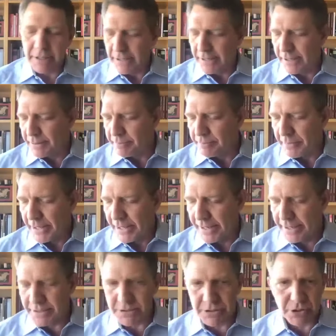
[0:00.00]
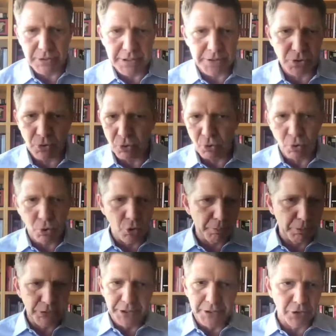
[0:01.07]
Um, and so its whole
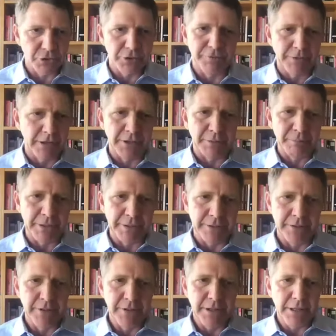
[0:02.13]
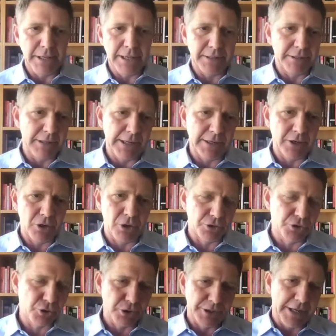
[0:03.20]
political development and, and
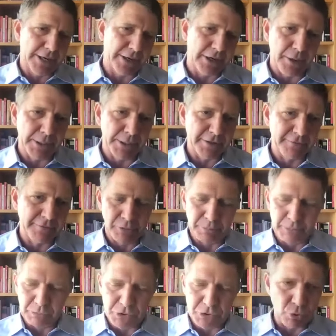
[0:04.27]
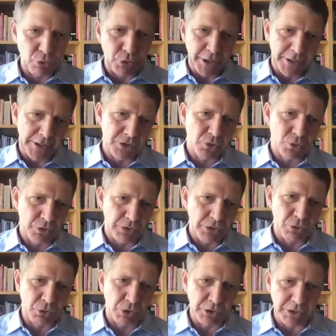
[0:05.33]
cultural and economic development was oriented toward the
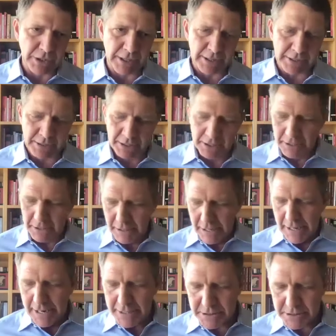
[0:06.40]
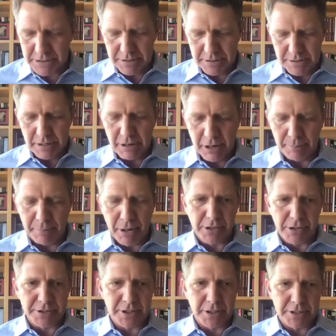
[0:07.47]
North. And as our
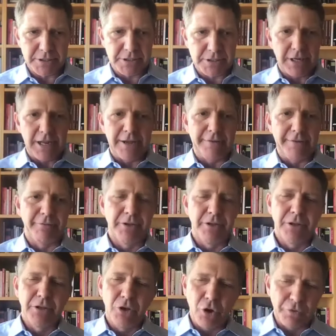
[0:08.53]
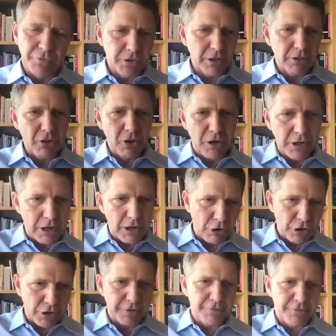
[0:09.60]
politics have, over the long
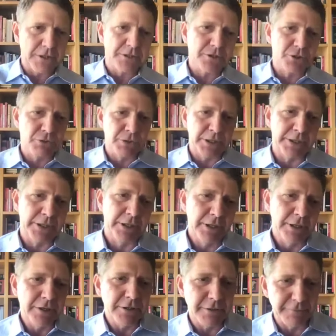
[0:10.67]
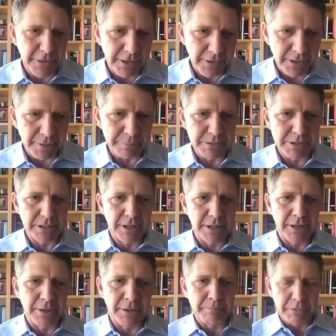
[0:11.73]
arc of history, developed
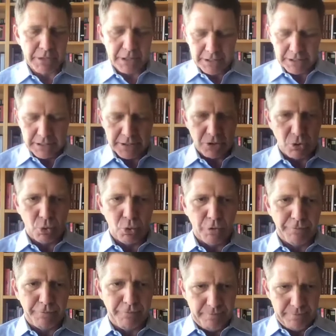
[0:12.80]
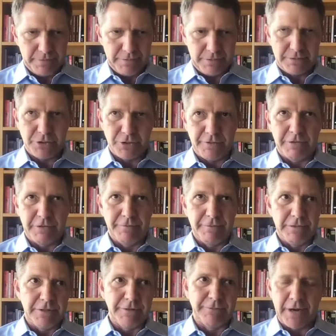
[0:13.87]
um, a, a core sort of di-
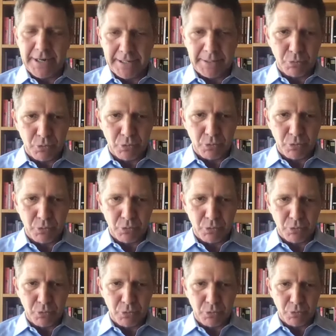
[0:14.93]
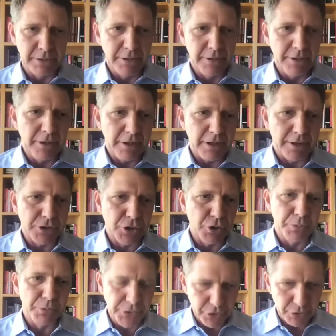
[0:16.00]
dividing point between our
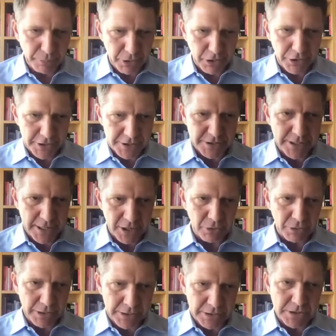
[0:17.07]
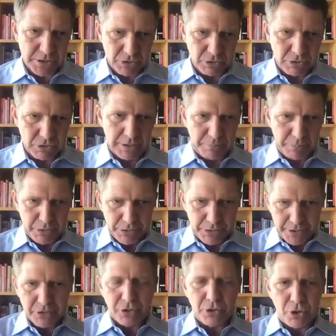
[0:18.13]
Our two political parties now is the
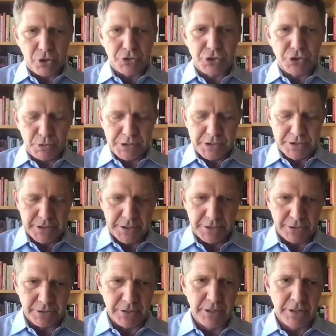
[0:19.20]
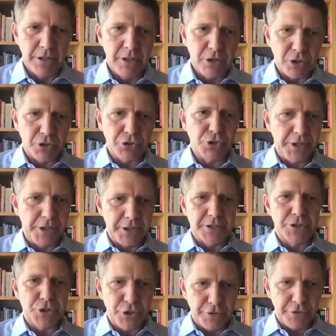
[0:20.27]
political culture, which is either culturally
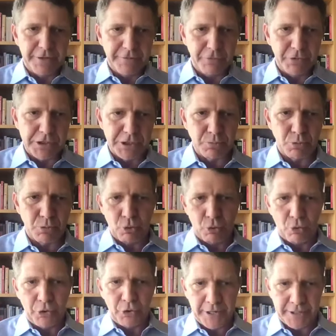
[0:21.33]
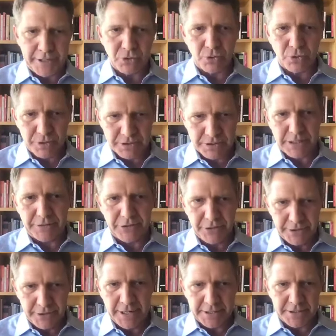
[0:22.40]
conservative, which is more oriented toward the southern
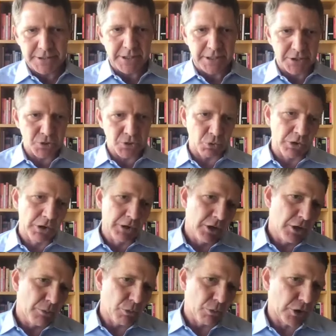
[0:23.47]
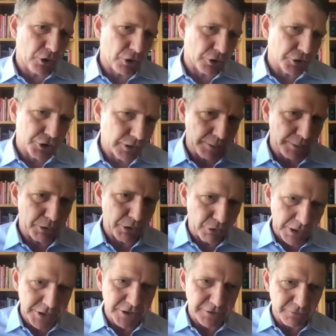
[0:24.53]
United States, or more culturally
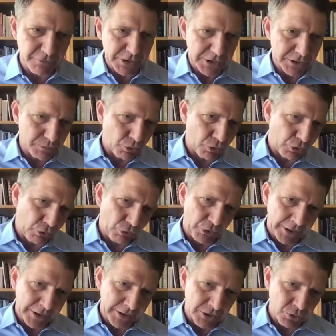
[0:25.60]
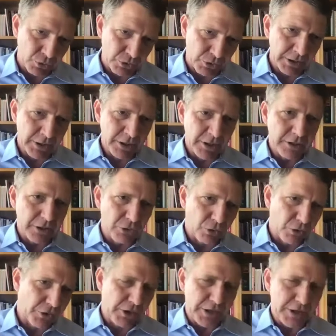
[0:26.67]
progressive, which is more oriented toward the
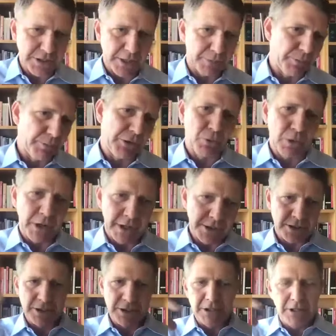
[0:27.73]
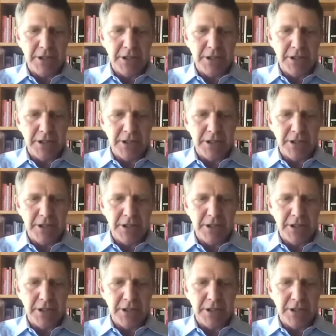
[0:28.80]
Northeast, upper Midwest,